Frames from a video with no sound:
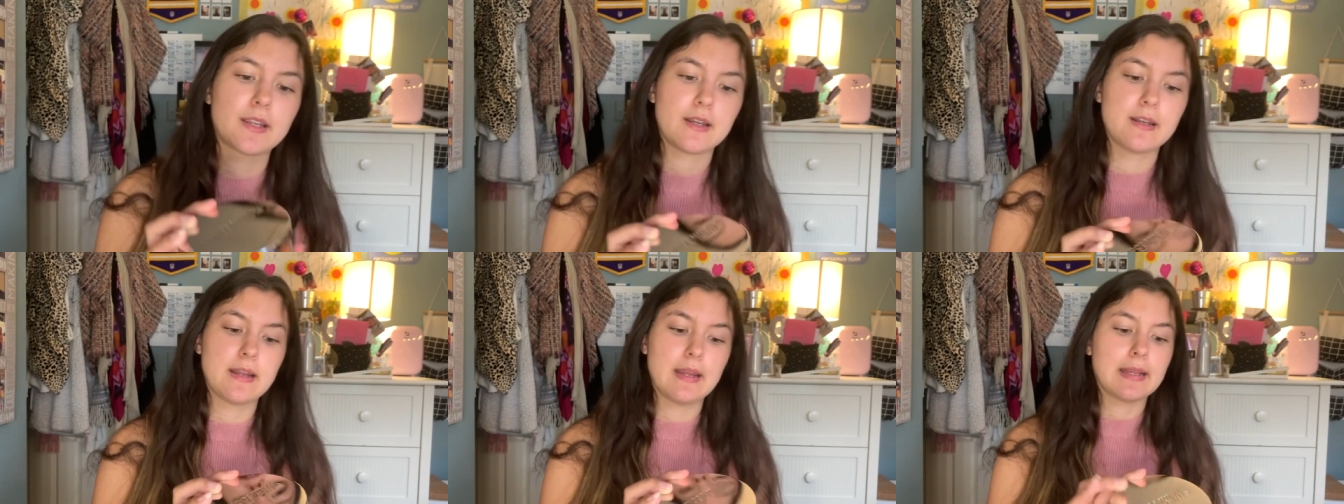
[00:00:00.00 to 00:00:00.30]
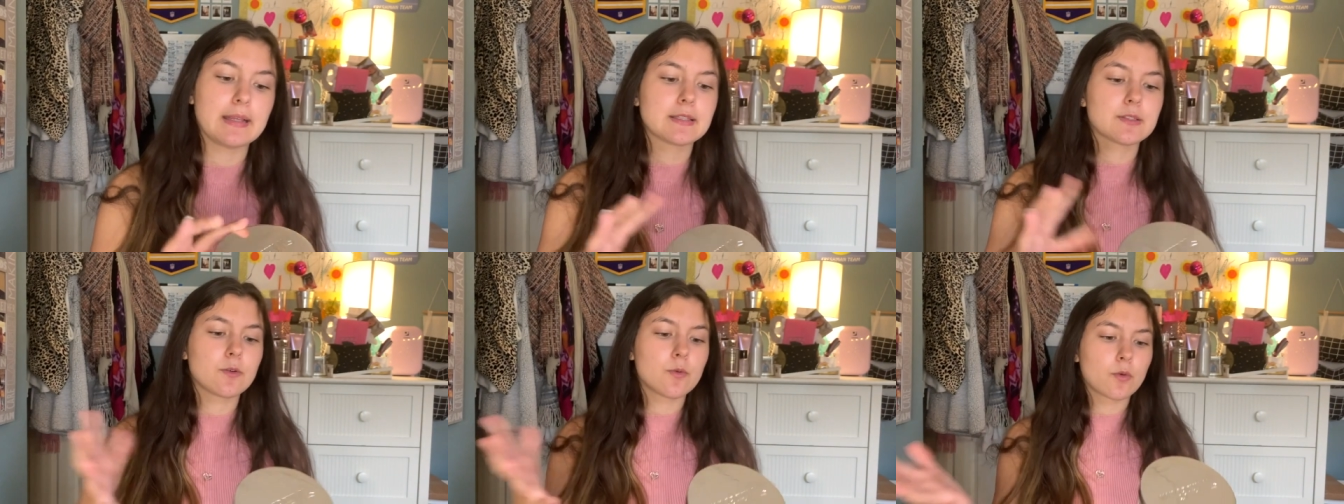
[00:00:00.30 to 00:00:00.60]
a
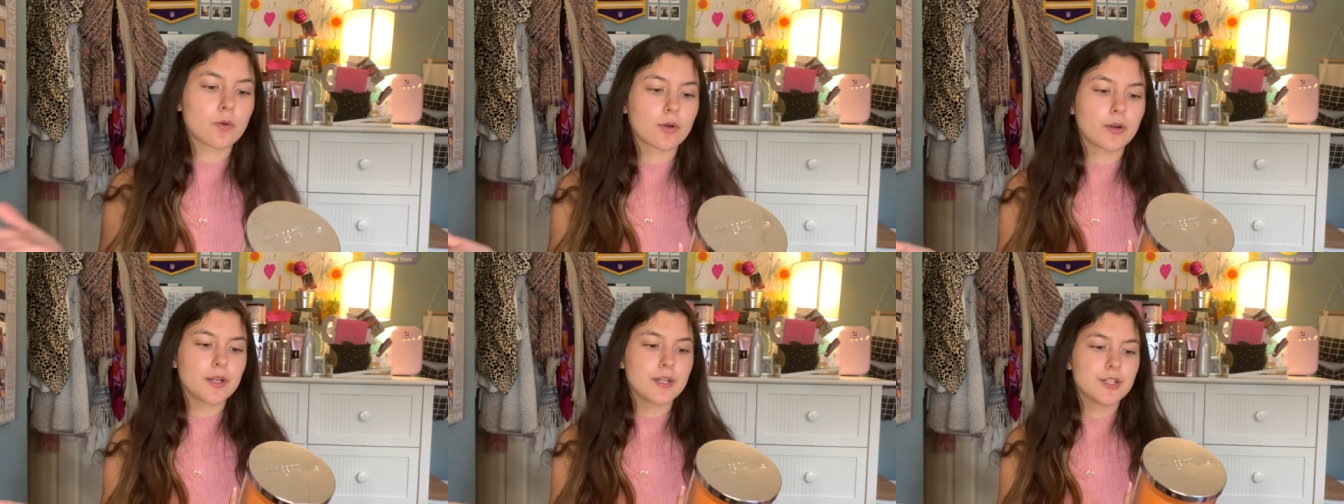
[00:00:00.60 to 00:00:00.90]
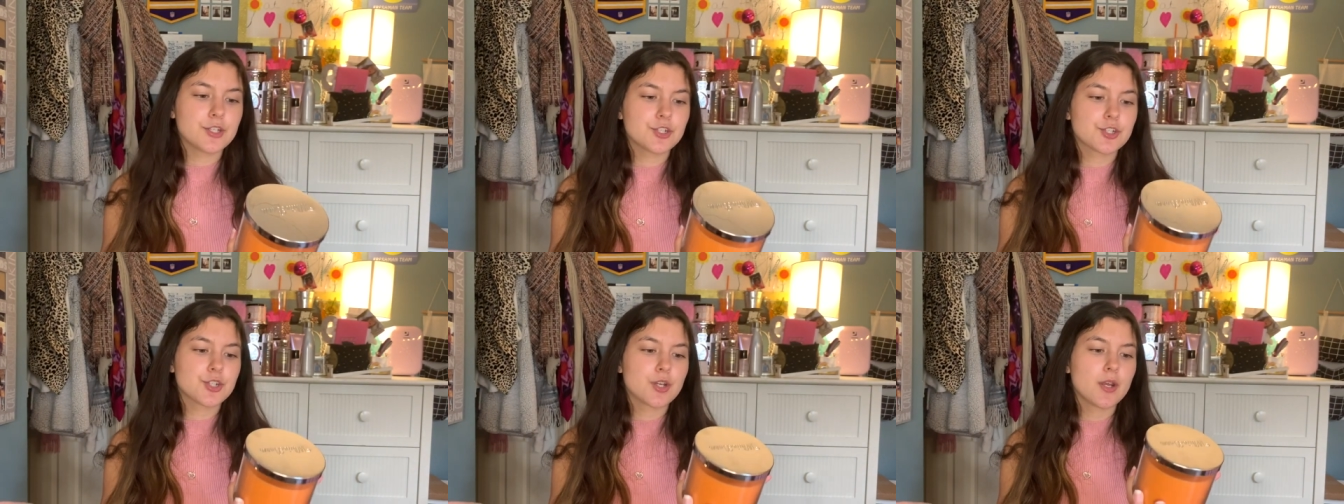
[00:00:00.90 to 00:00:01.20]
nice
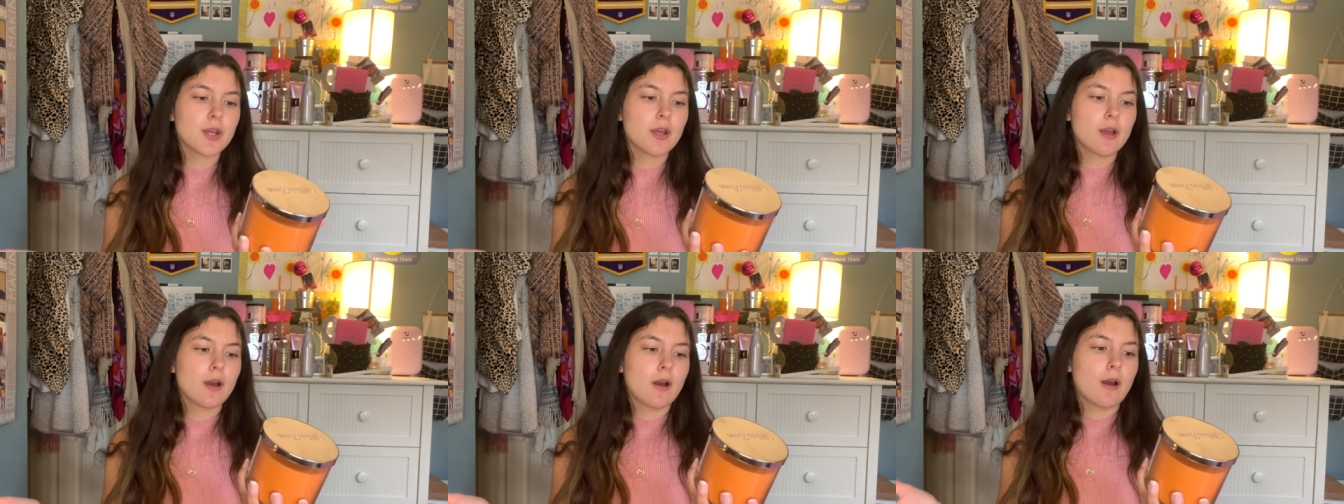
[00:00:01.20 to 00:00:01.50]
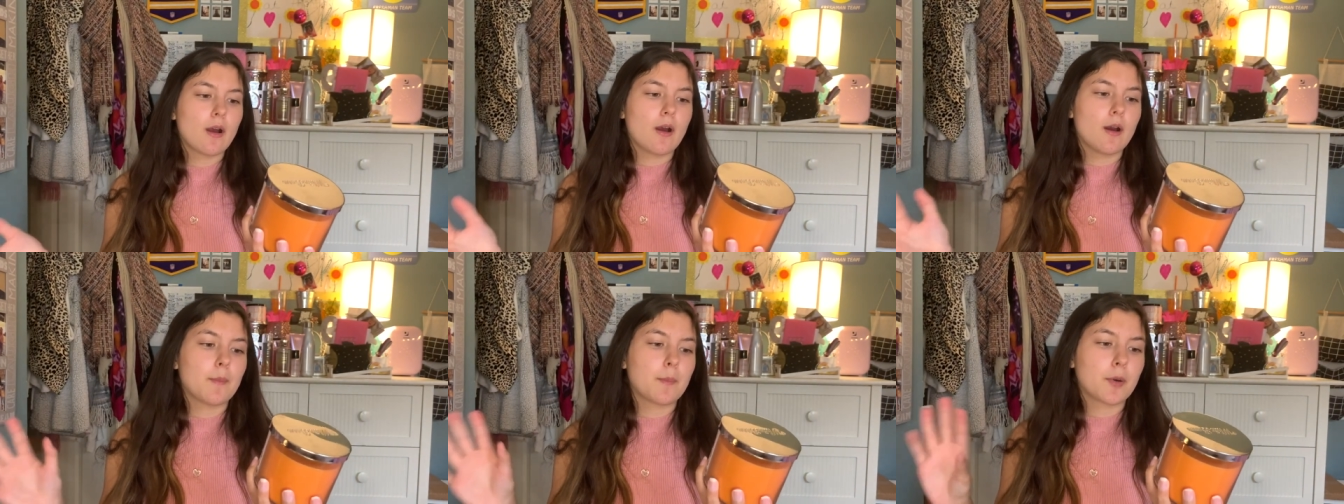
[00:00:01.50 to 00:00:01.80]
orange
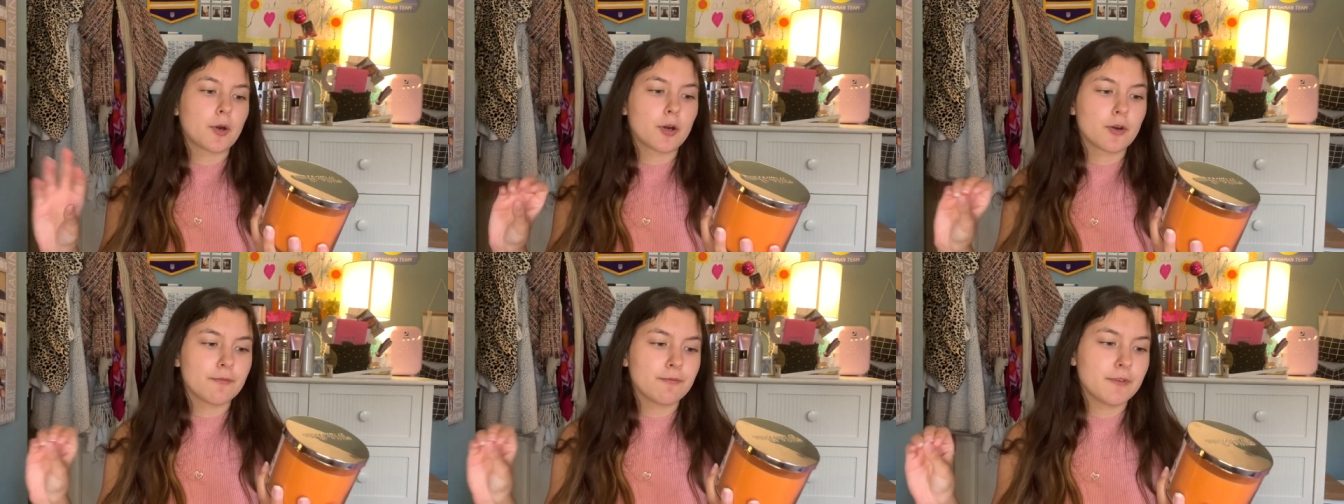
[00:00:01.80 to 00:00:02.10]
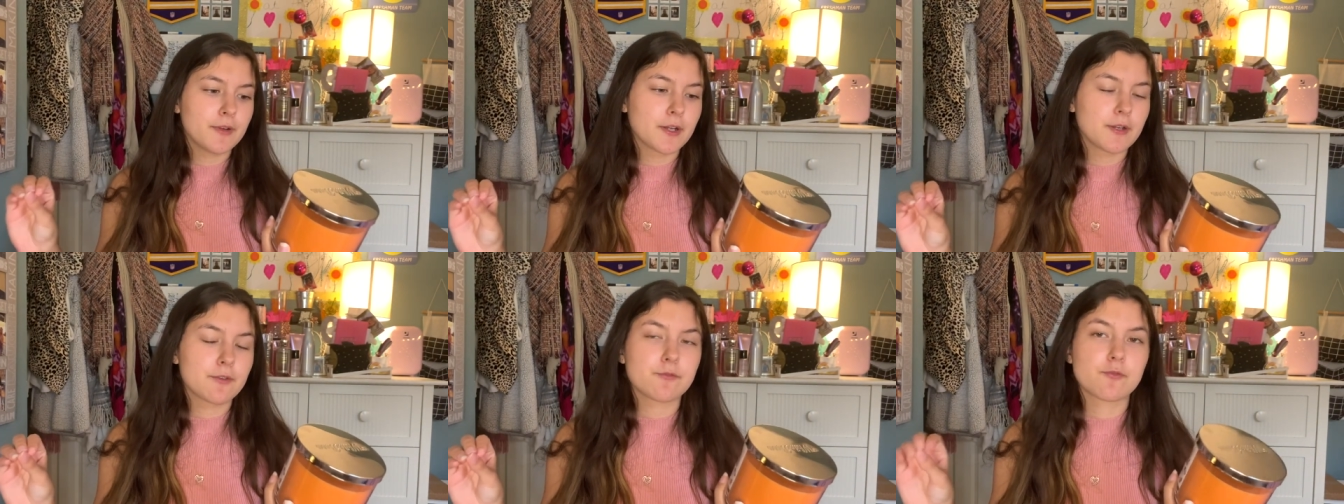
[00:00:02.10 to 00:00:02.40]
uh,
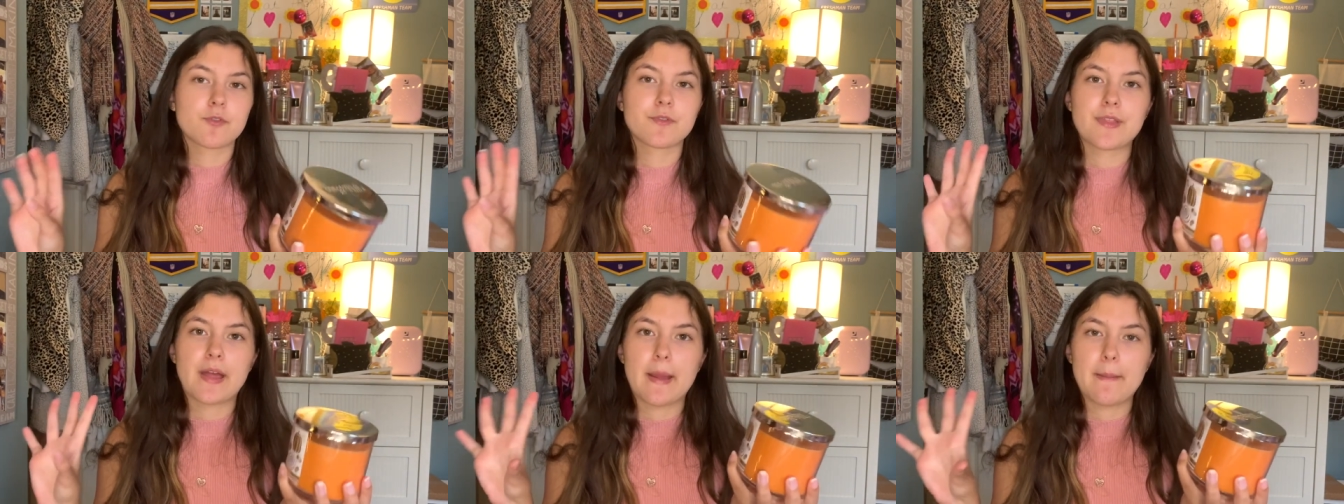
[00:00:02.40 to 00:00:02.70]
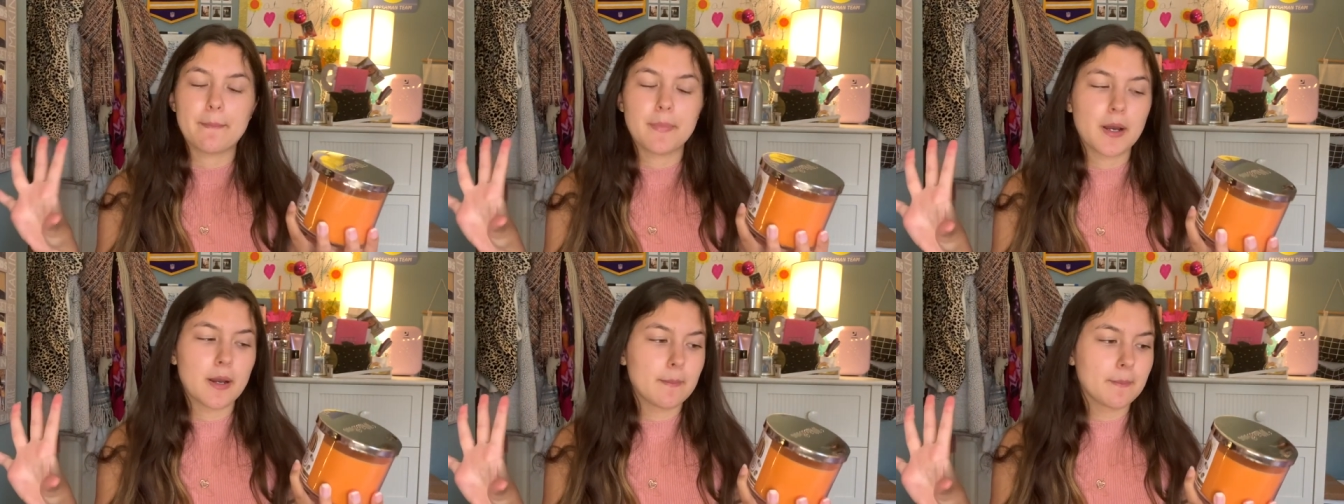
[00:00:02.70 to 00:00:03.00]
perfect for
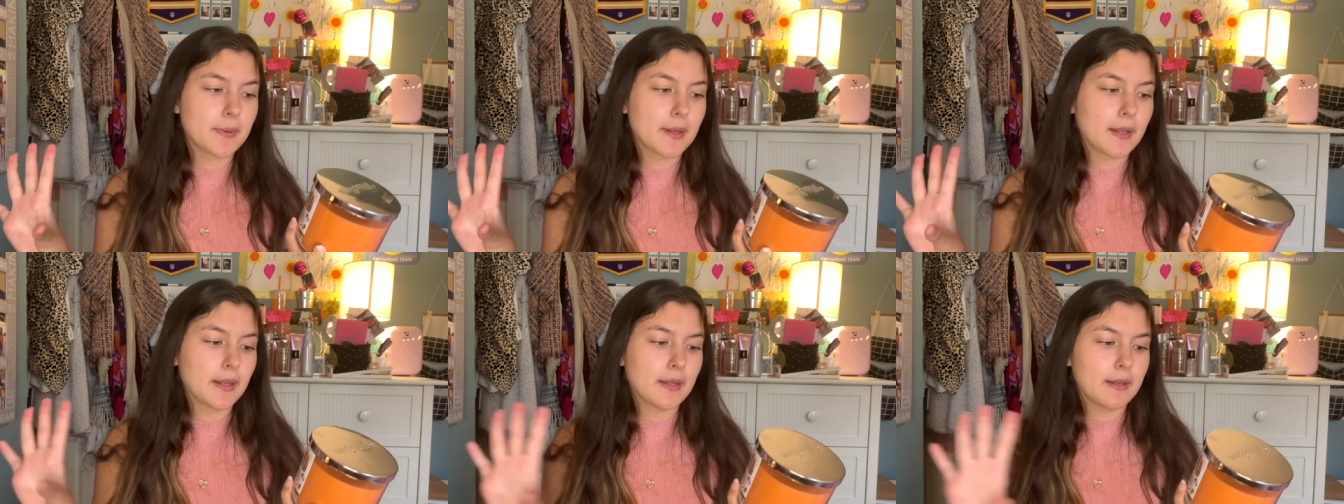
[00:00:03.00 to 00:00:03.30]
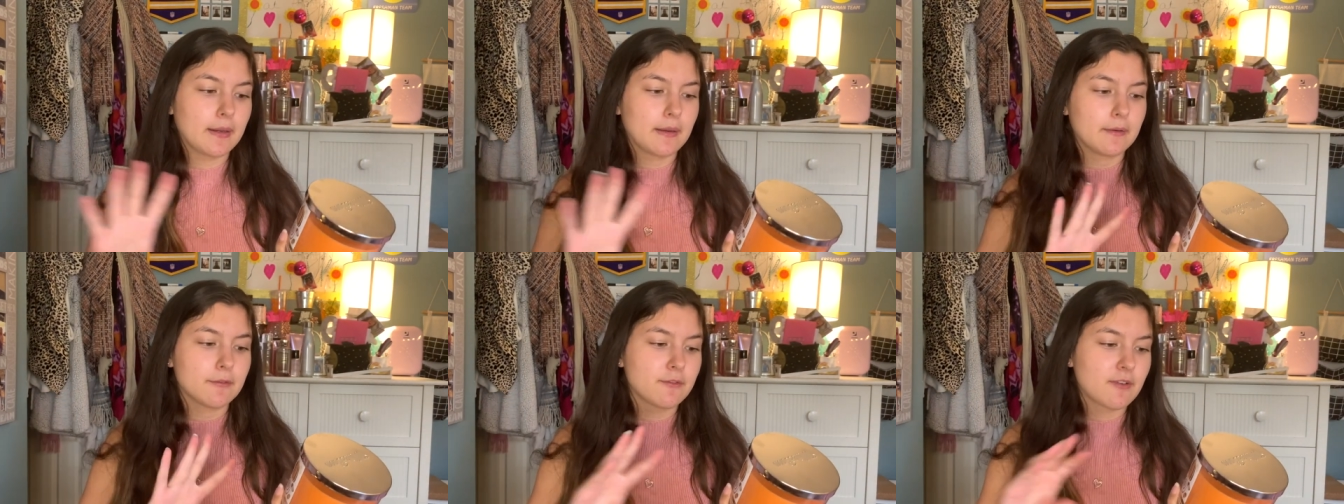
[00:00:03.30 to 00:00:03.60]
that
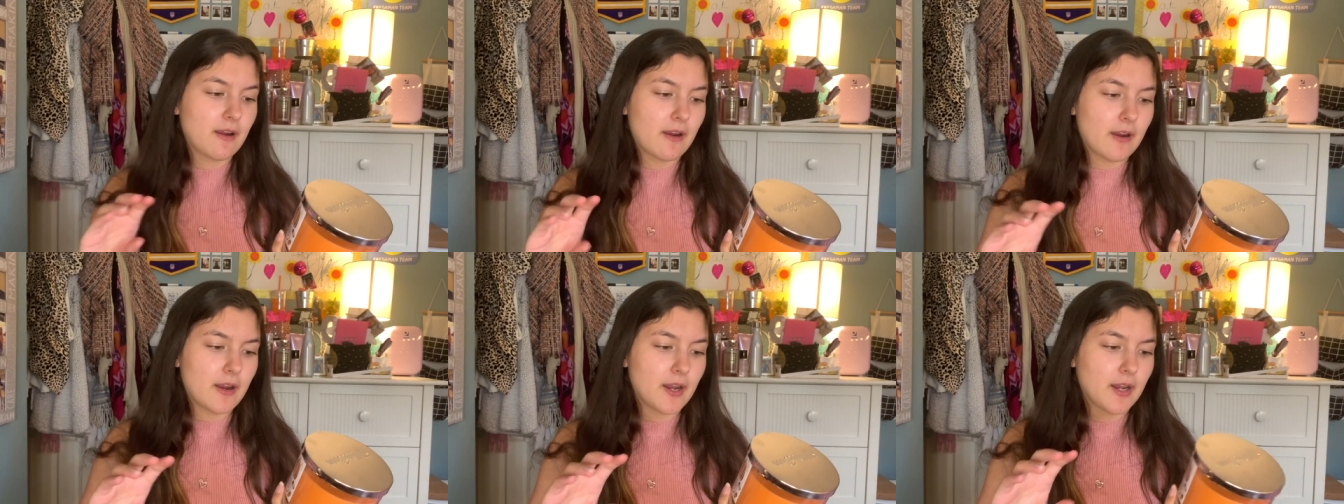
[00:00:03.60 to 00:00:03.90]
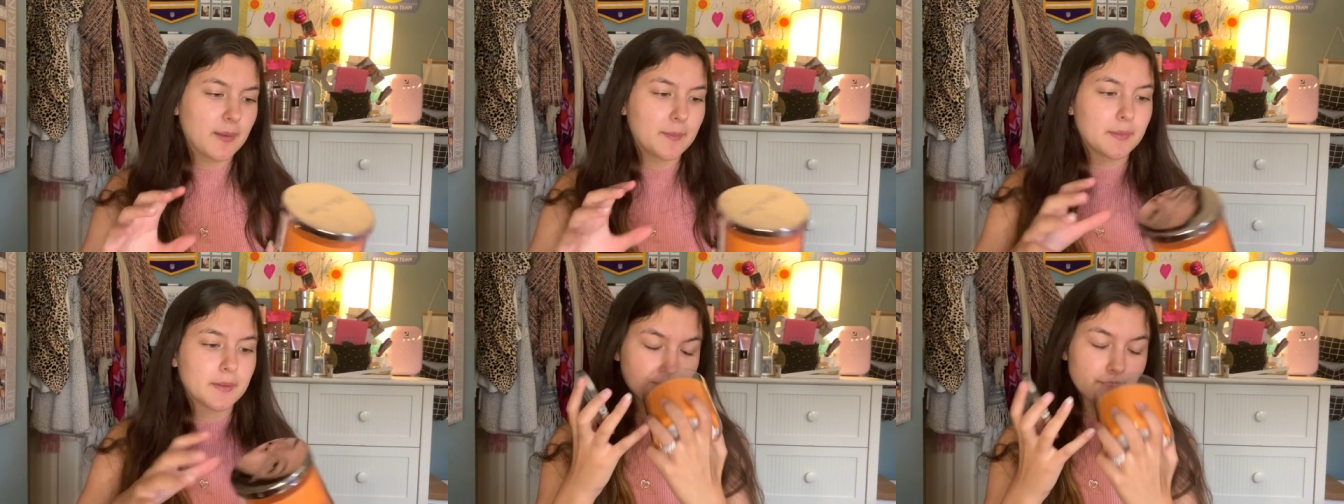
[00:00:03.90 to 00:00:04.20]
pumpkin
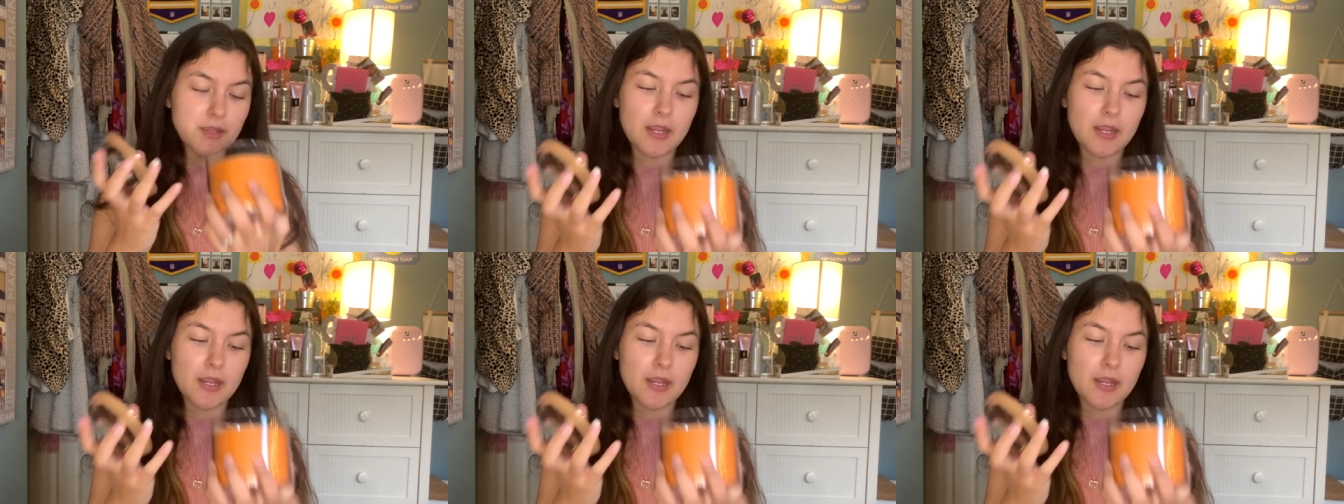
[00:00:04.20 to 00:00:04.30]
vibe.